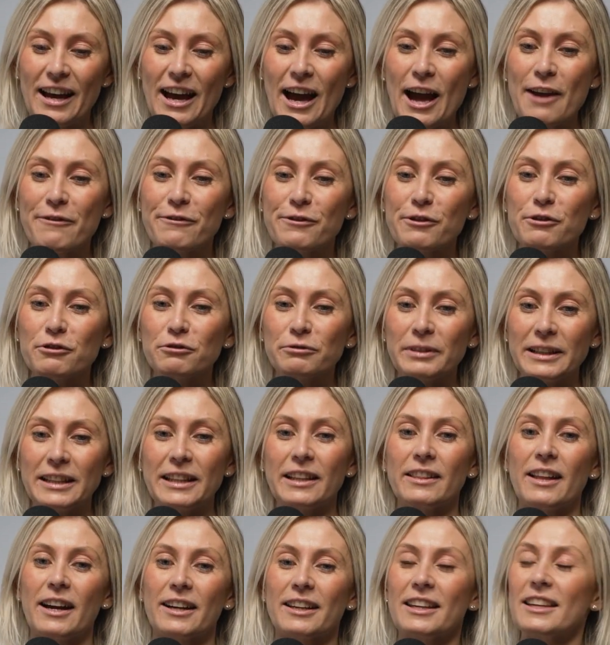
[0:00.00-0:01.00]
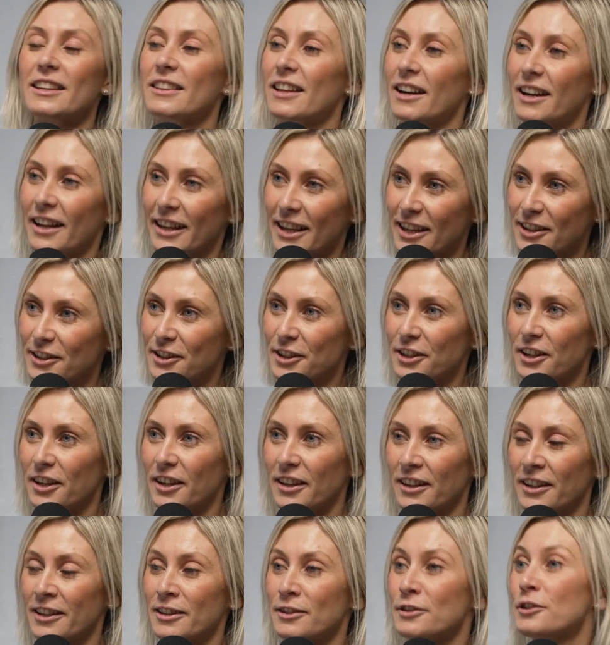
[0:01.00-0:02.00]
I feel really lucky that I get
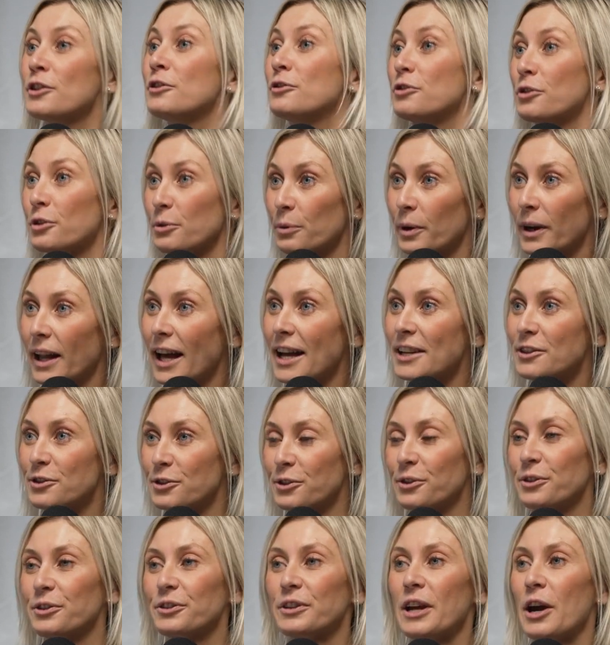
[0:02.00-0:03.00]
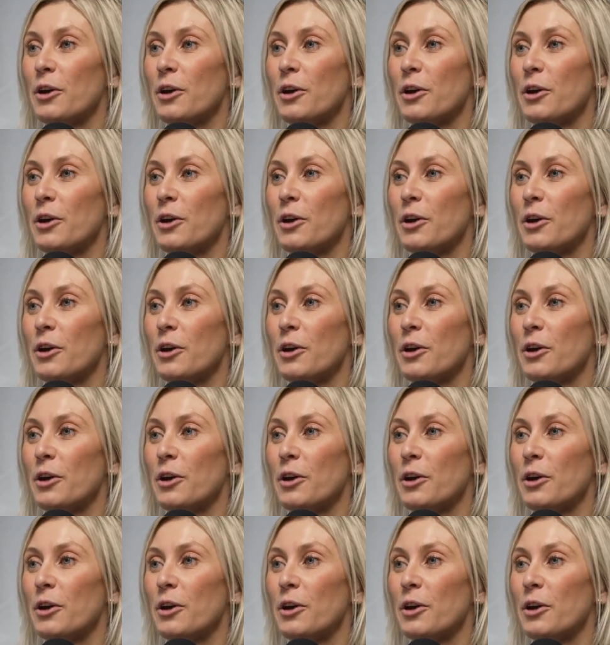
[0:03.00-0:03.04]
to do what I do,